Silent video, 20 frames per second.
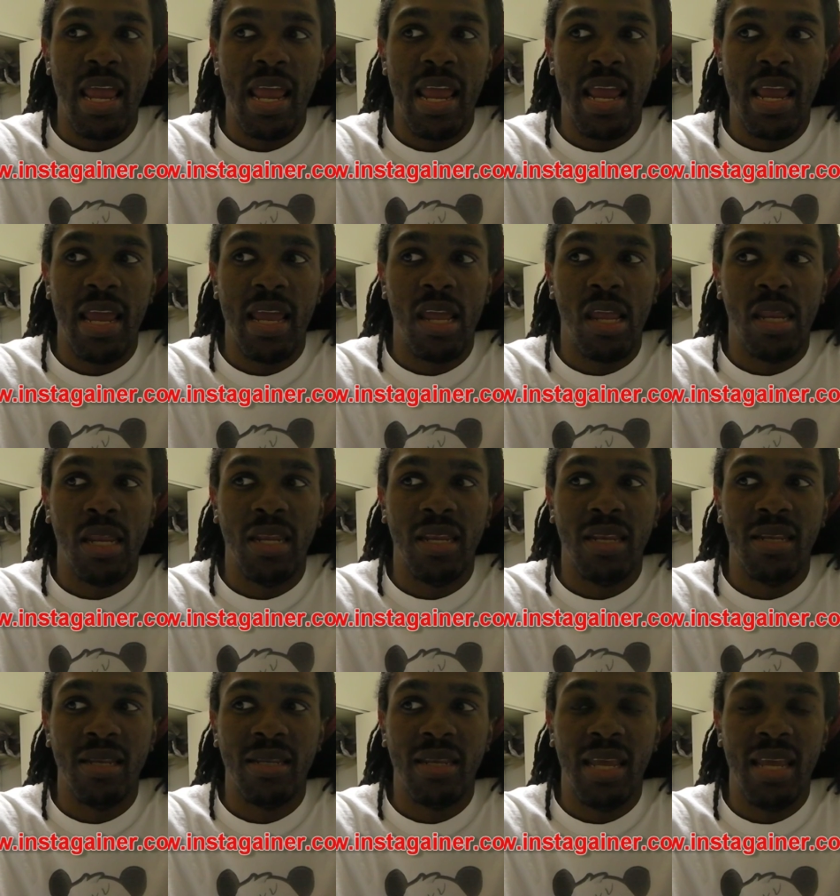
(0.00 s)

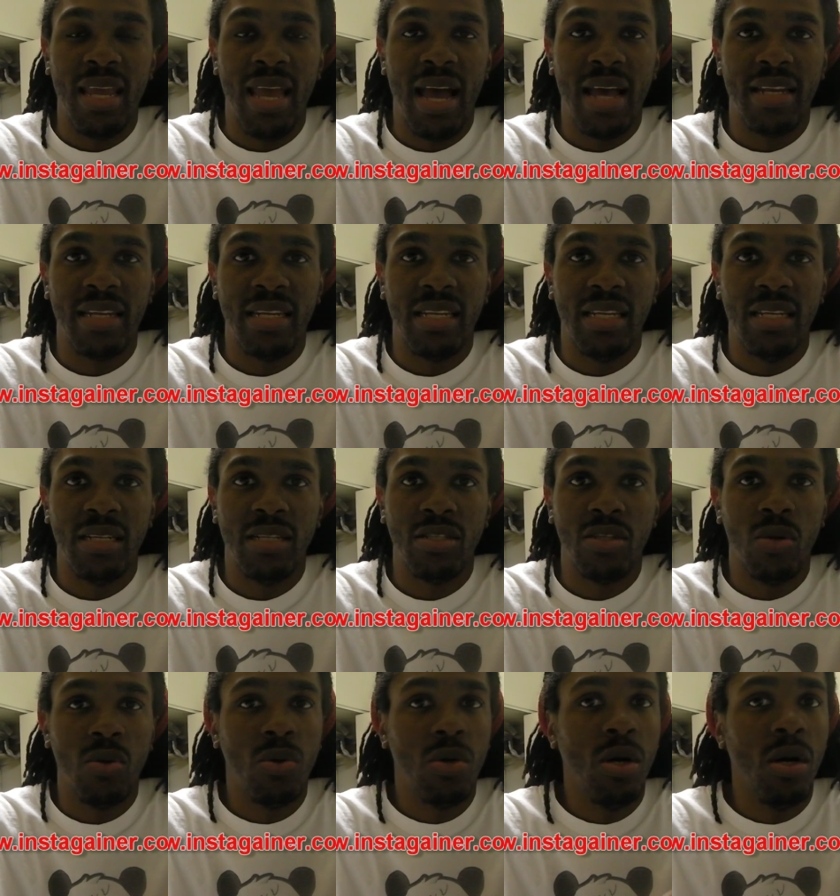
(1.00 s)
and they got these
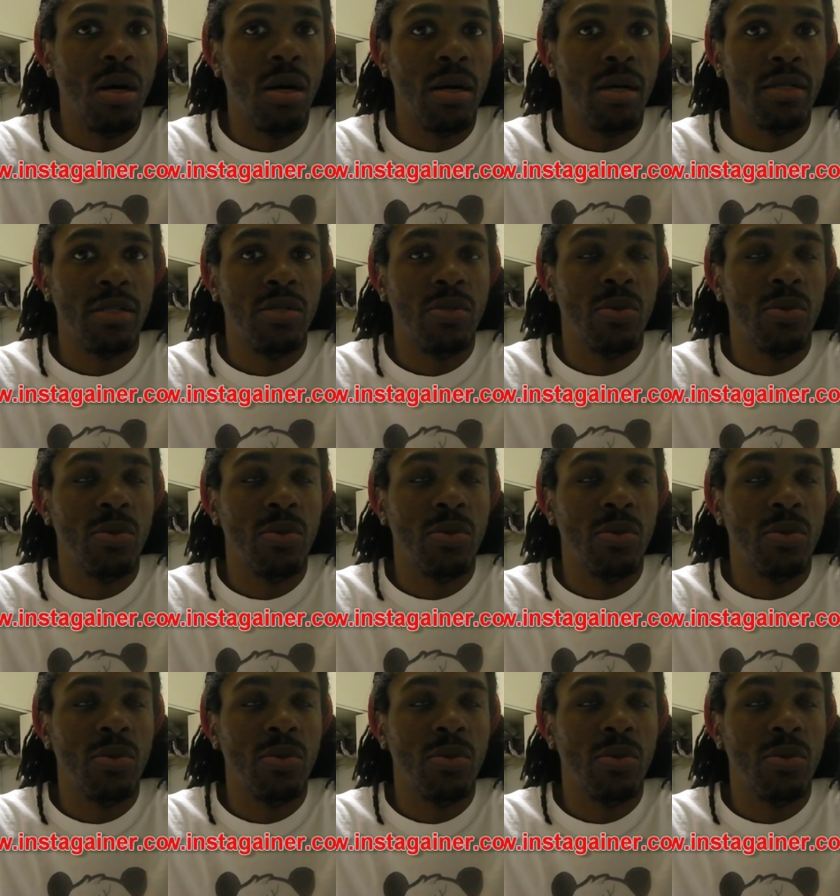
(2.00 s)
so-called